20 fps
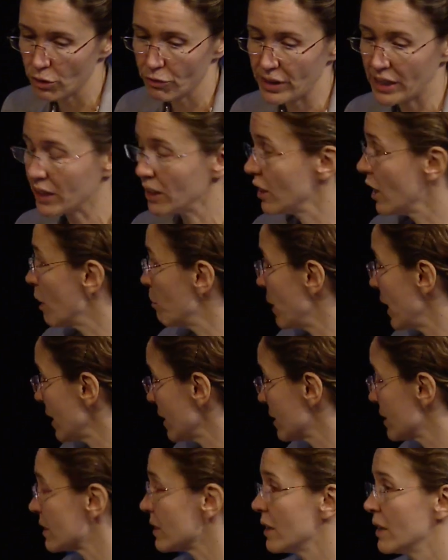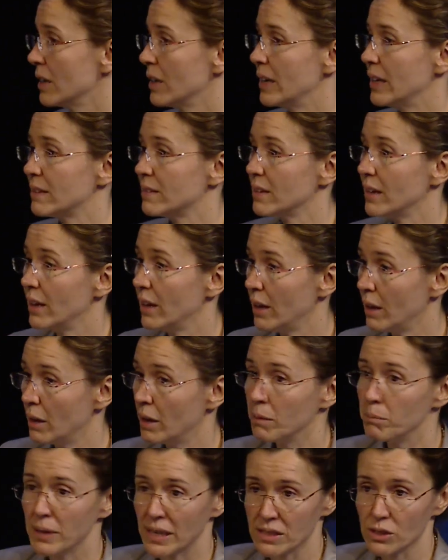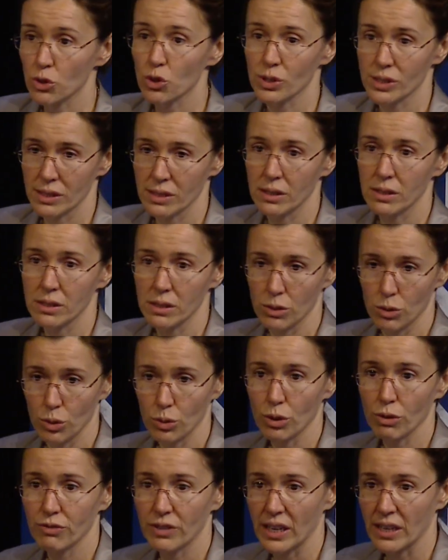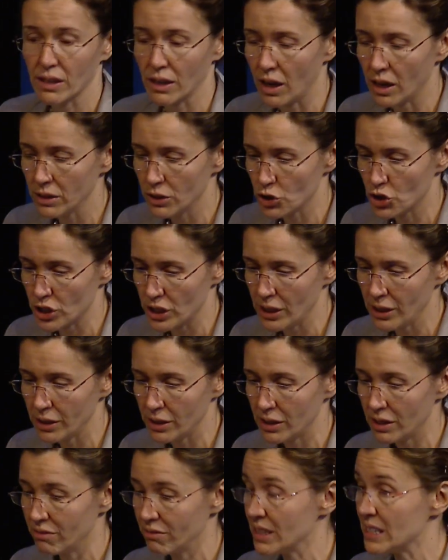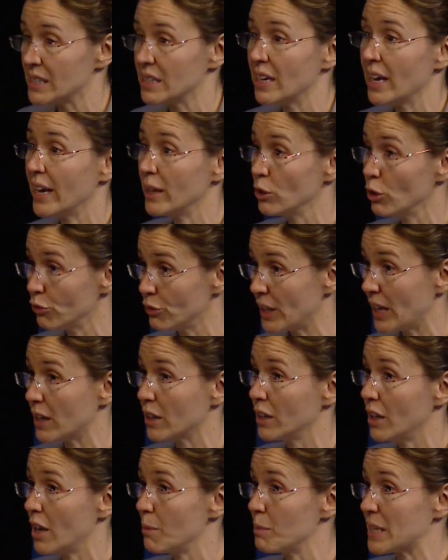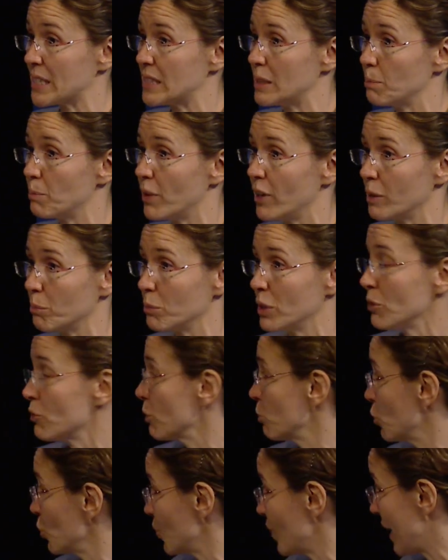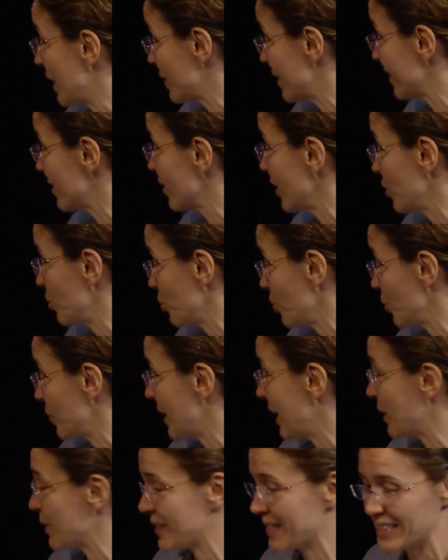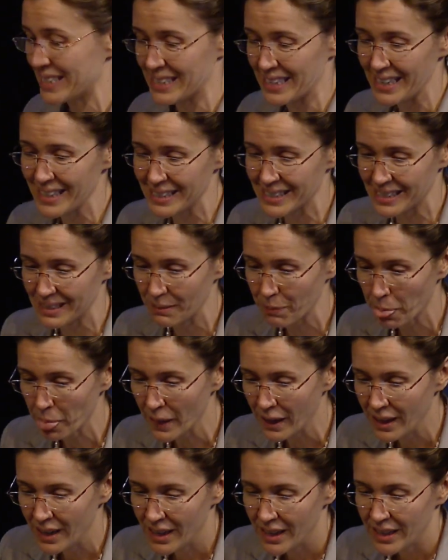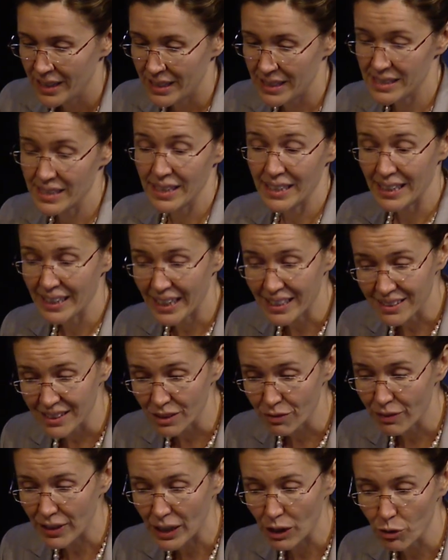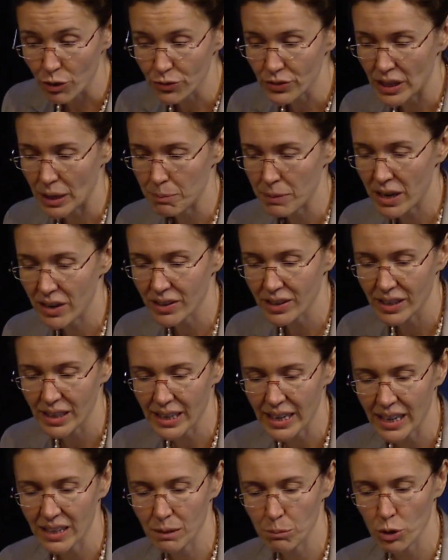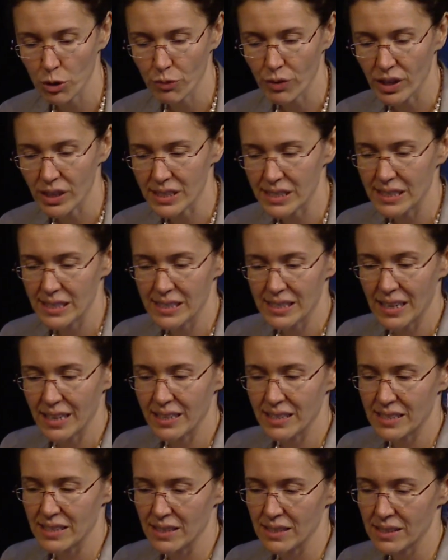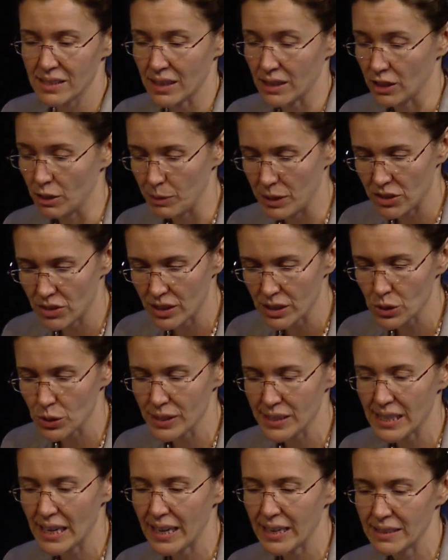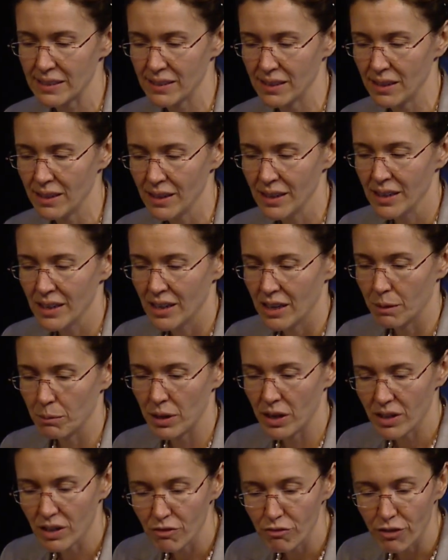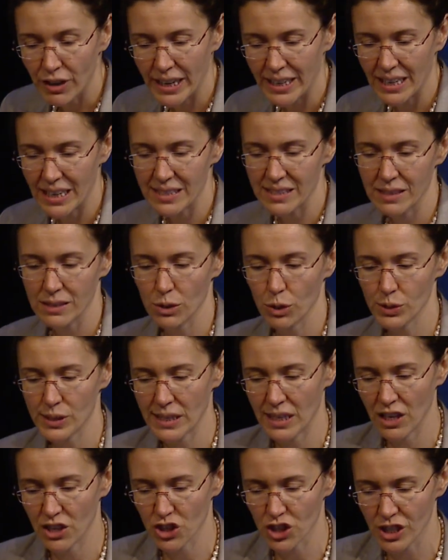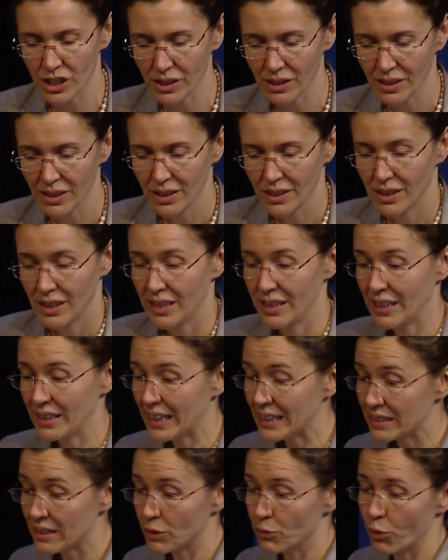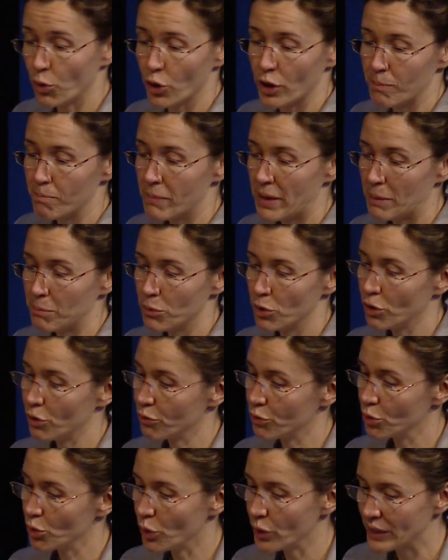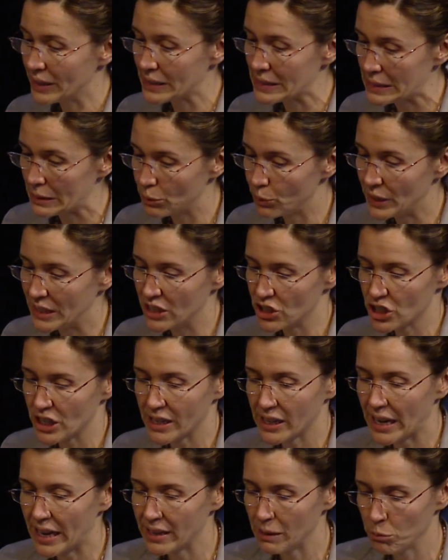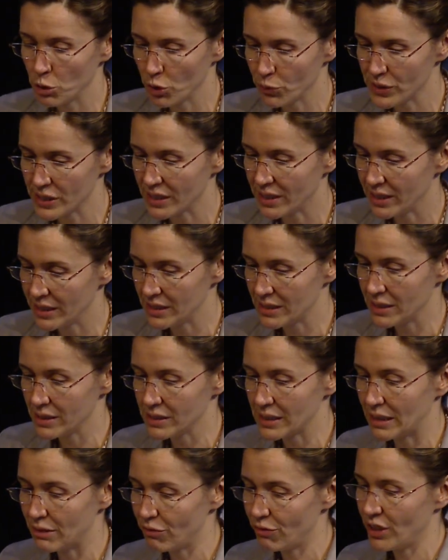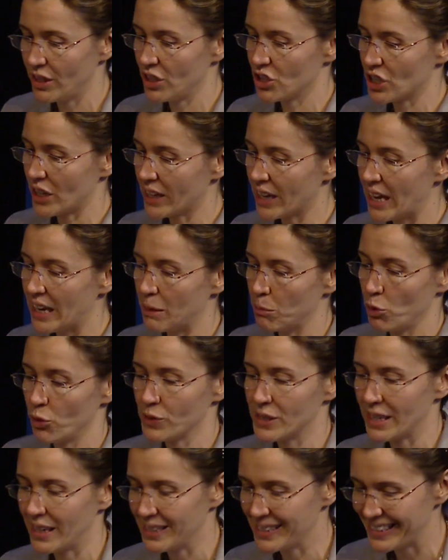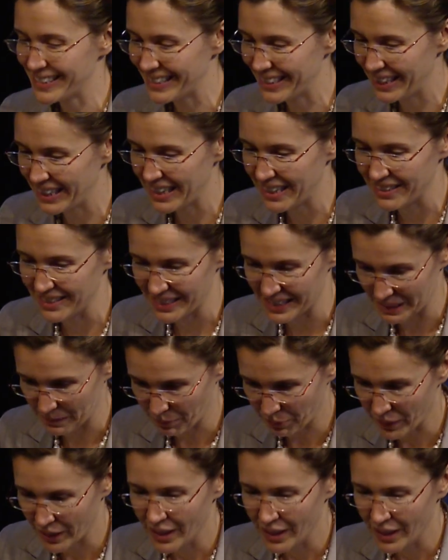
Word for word: of Economics uh, at uh, Massachusetts Institute of Technology. He was the head of the Economics Department from 2003 to 2006. He's an elected fellow of the American Academy of Arts and Sciences, Econometric Society, American Finance Association, an elected forum member of Royal Swedish Academy of Sciences and Finnish Academy of Sciences and Letters.